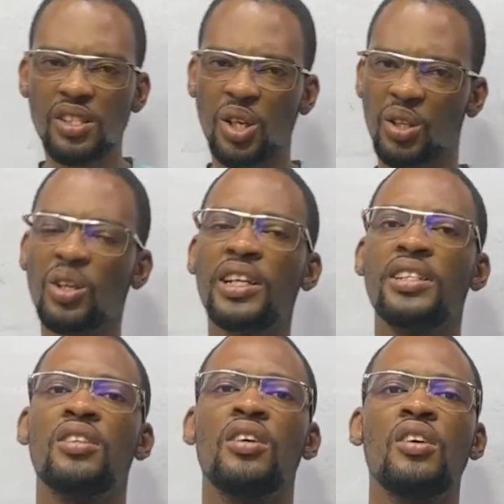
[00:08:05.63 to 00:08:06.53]
your knowledge
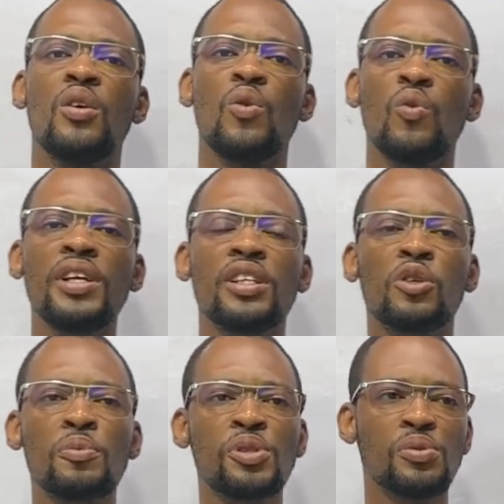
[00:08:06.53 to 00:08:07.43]
when it
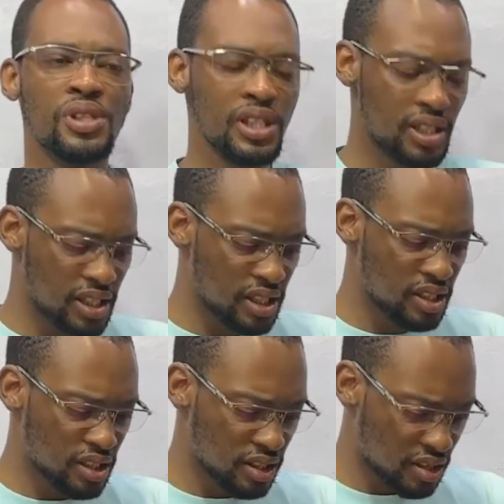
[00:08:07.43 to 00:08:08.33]
comes to DC
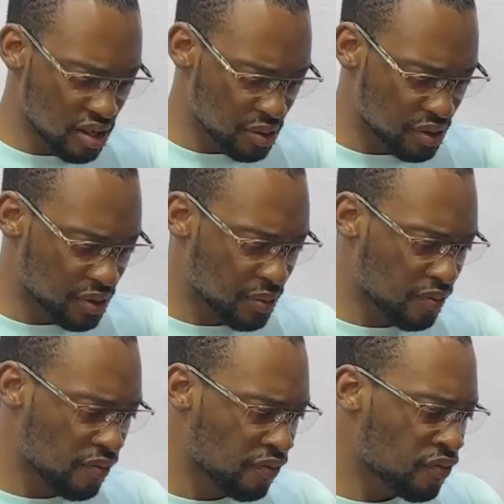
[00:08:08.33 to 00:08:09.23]
circuits.
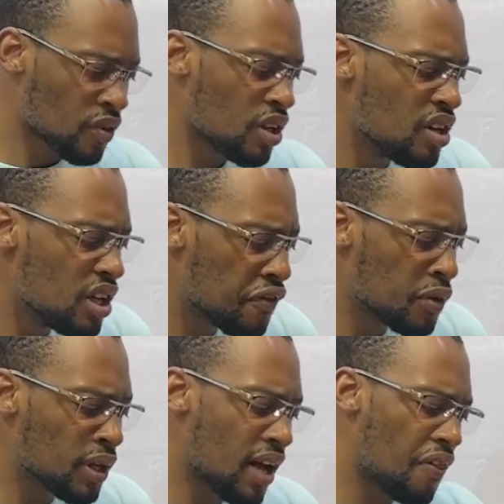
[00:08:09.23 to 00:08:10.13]
If you
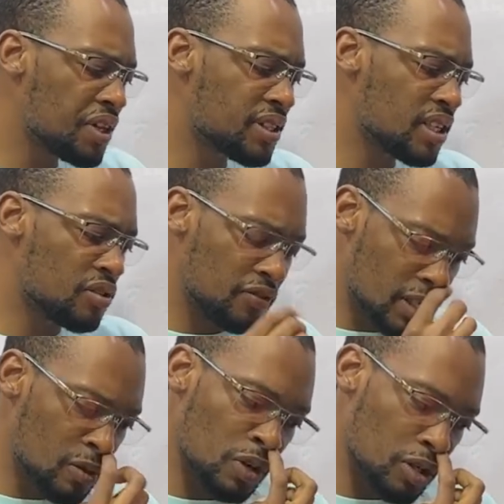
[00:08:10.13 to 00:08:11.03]
look at this circuit very
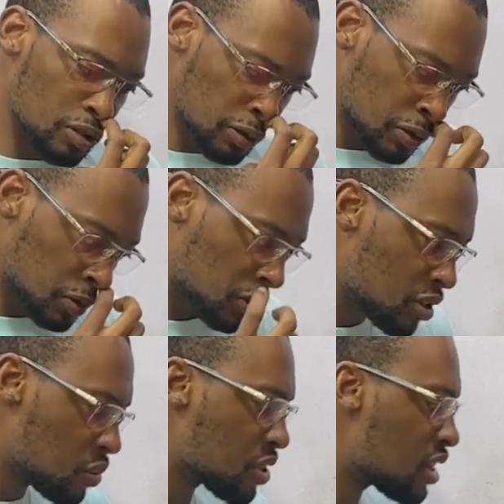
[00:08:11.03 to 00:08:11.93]
well,
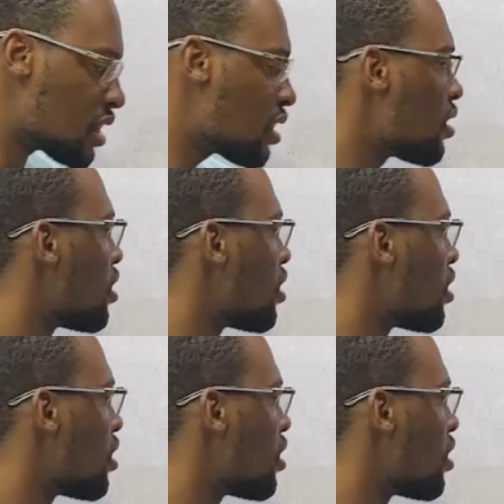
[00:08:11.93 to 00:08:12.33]
you see